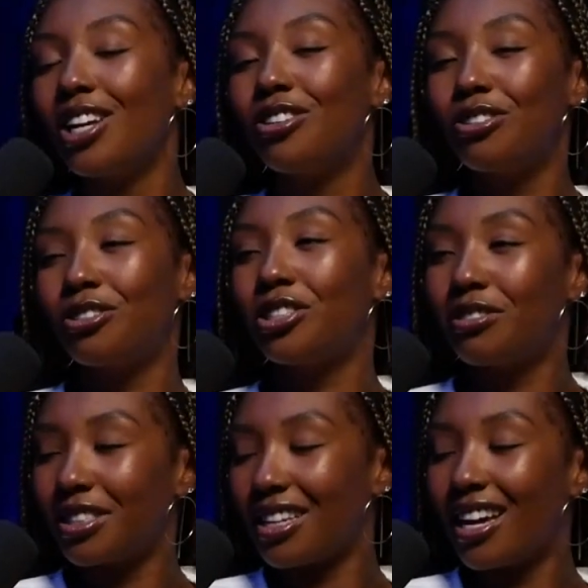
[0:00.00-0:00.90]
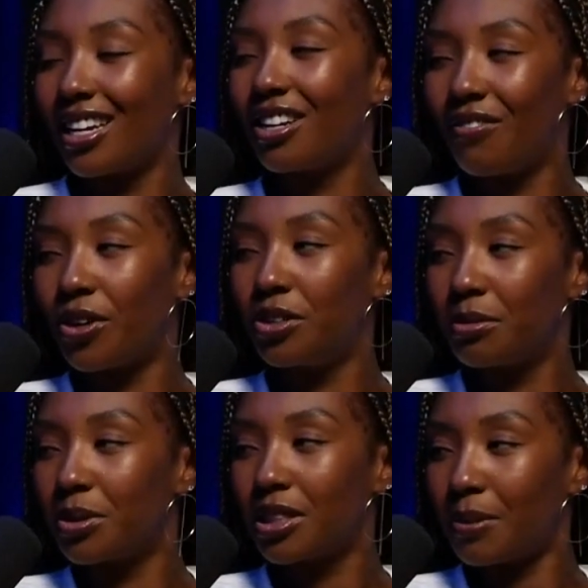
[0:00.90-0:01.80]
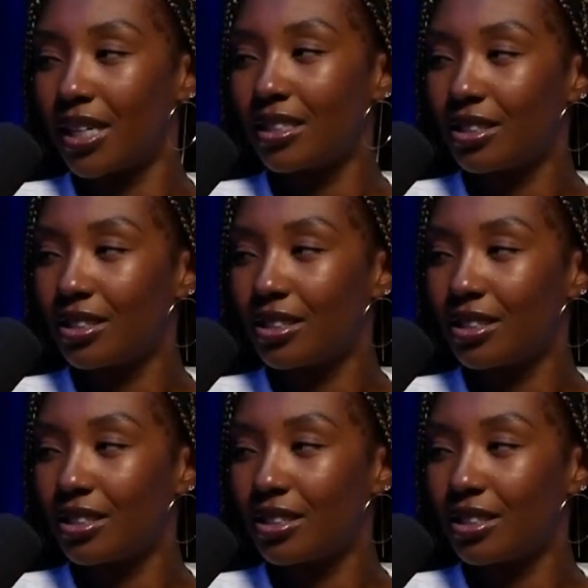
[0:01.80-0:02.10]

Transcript: knew she was like in a vulnerable space too.